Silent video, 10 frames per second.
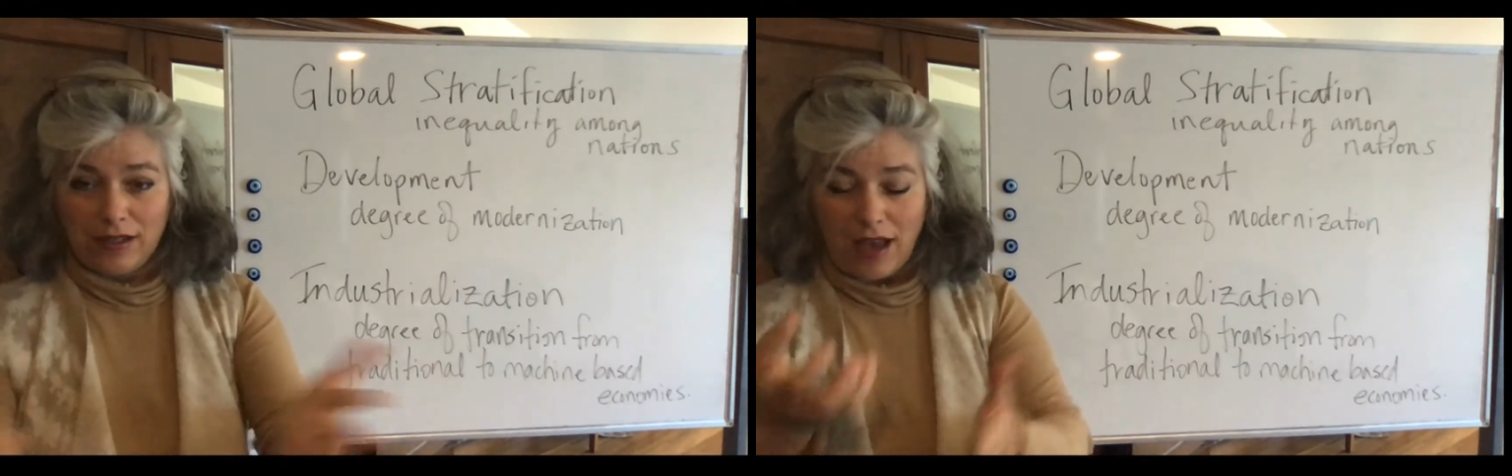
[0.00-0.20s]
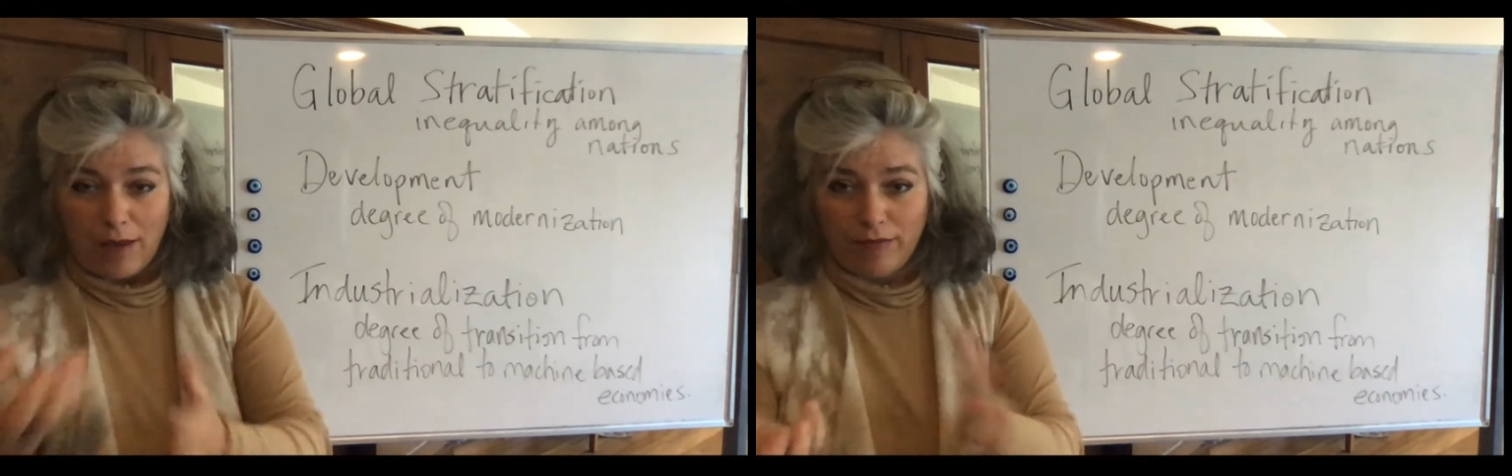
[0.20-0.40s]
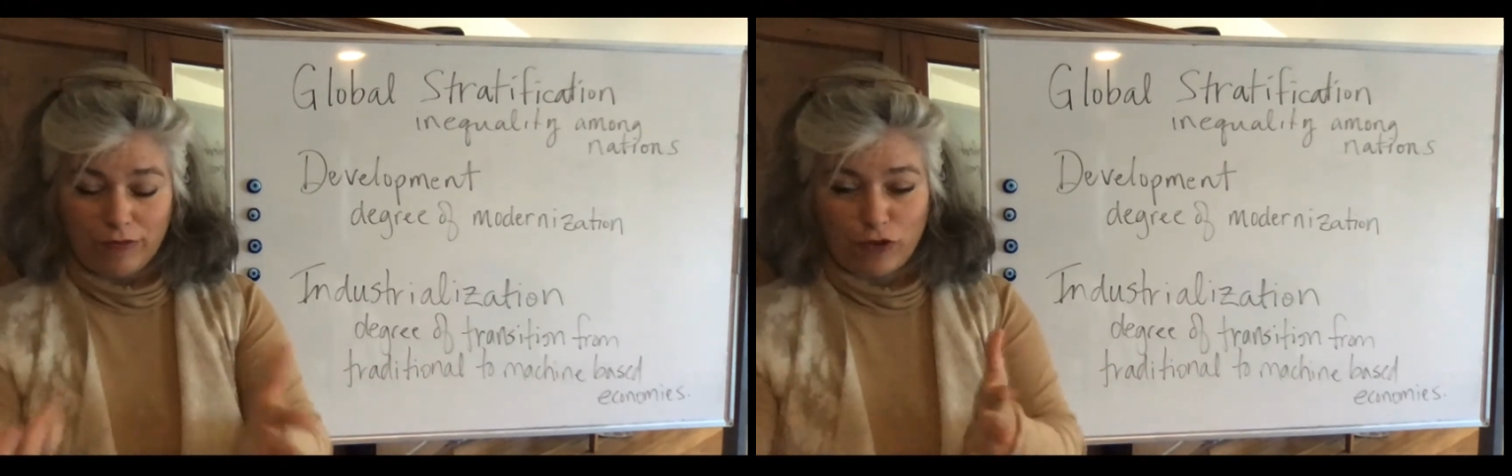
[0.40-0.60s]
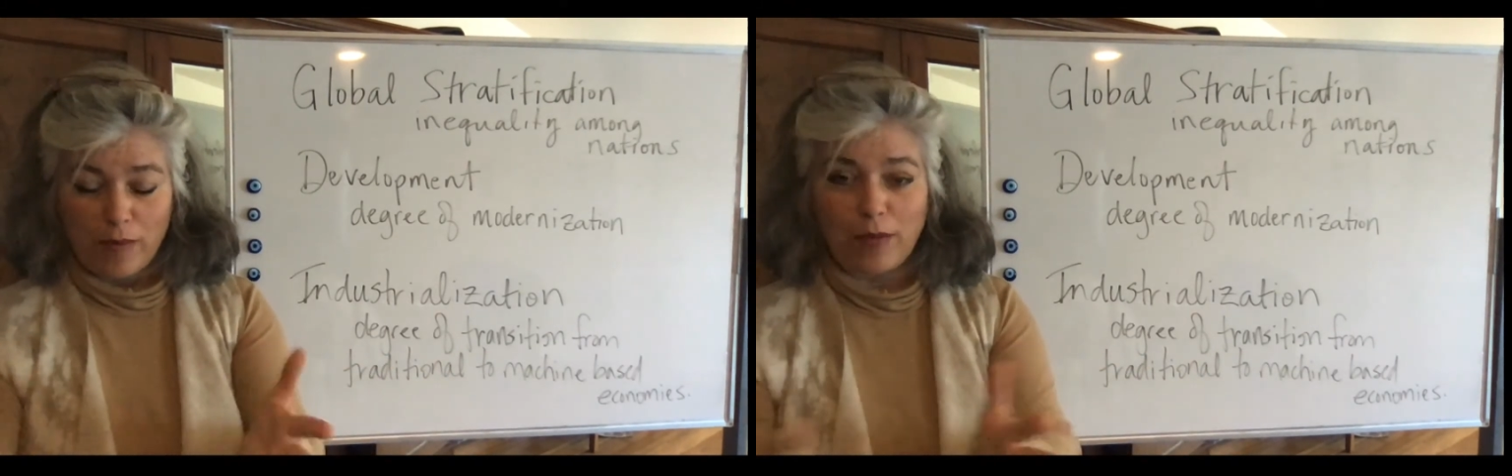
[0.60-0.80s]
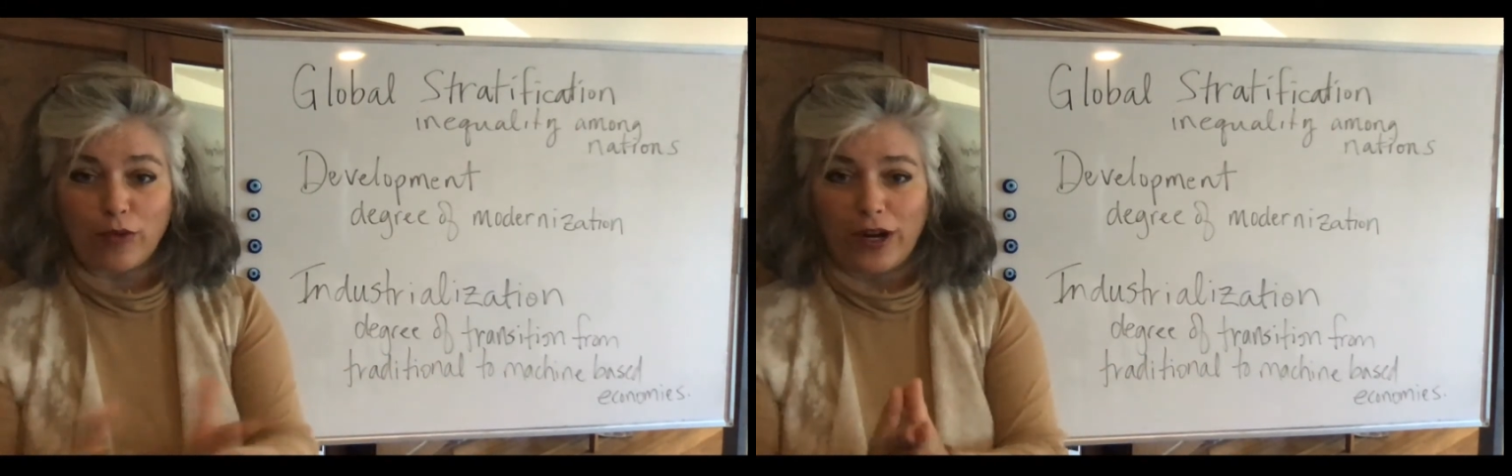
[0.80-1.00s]
I'm
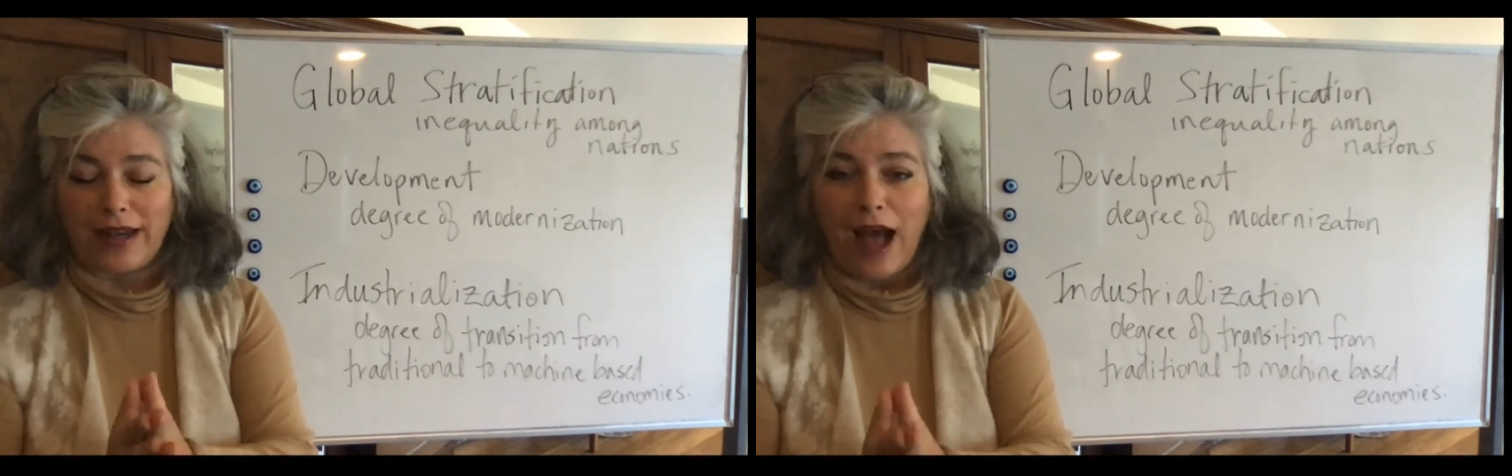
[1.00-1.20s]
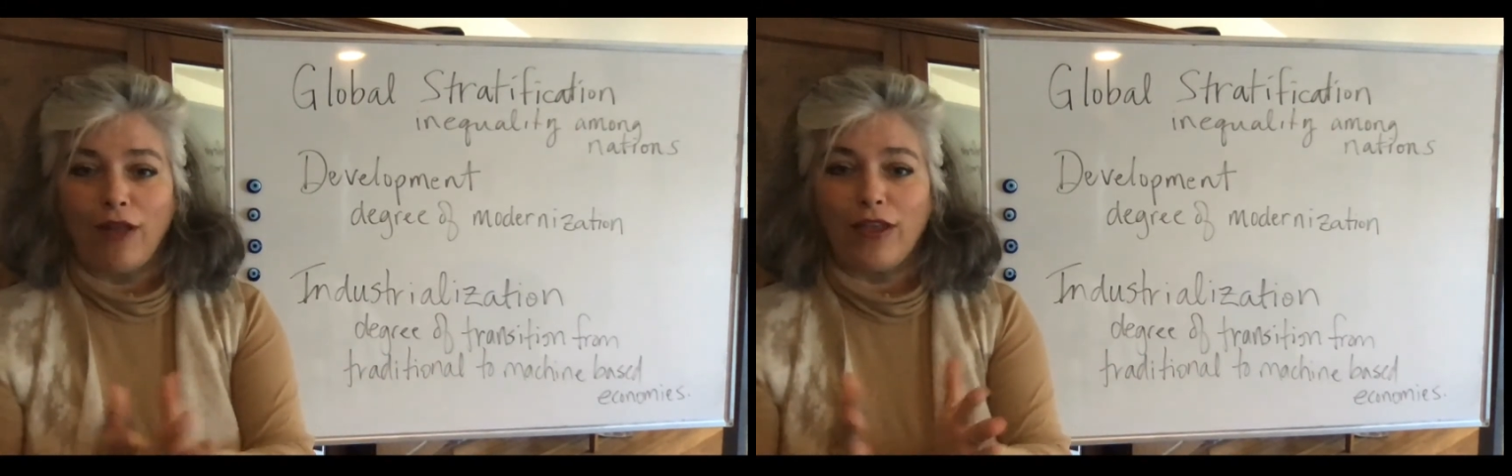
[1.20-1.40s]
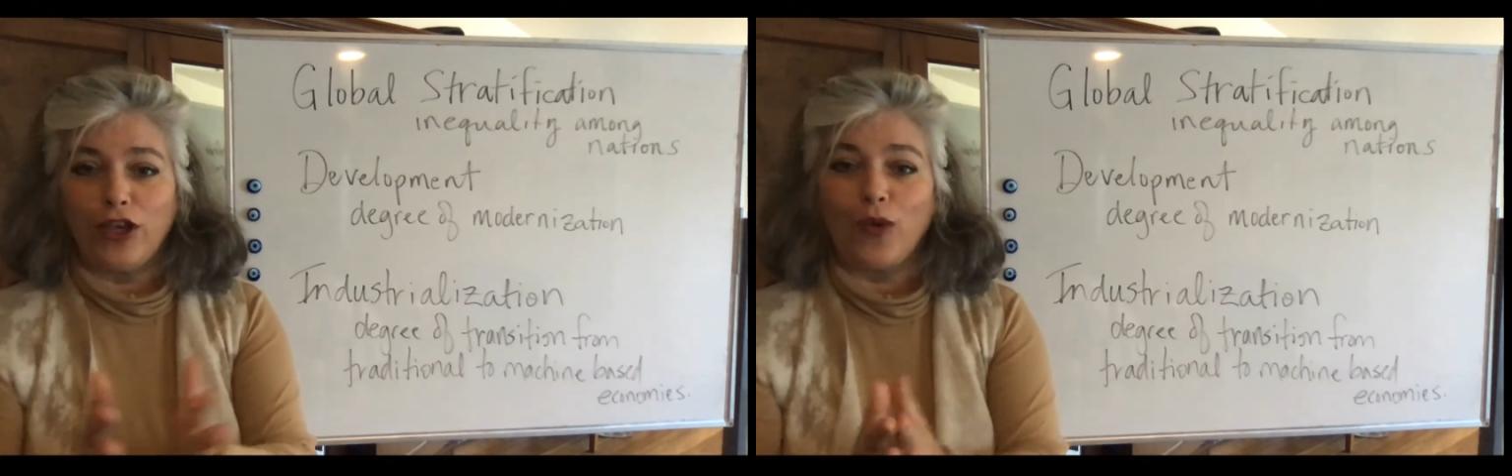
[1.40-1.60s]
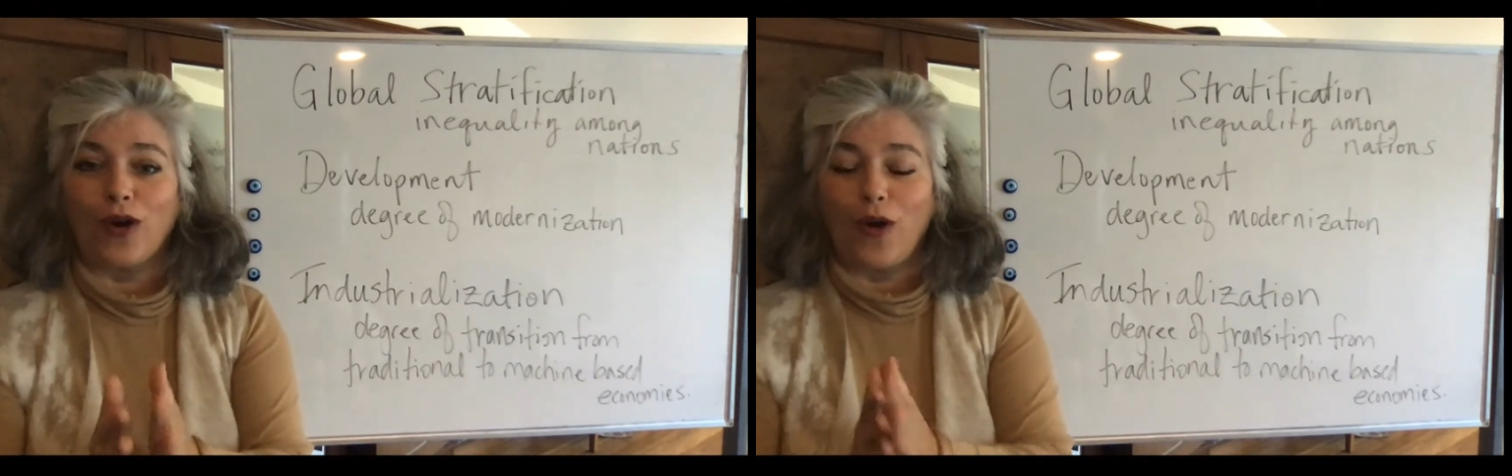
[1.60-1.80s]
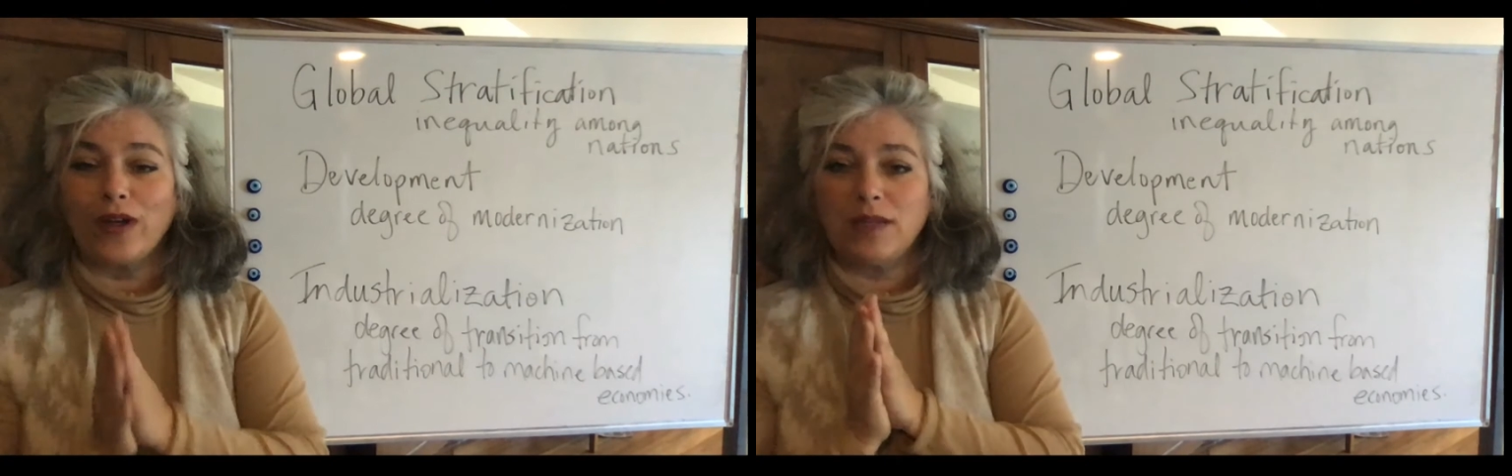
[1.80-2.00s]
remembering now that you are going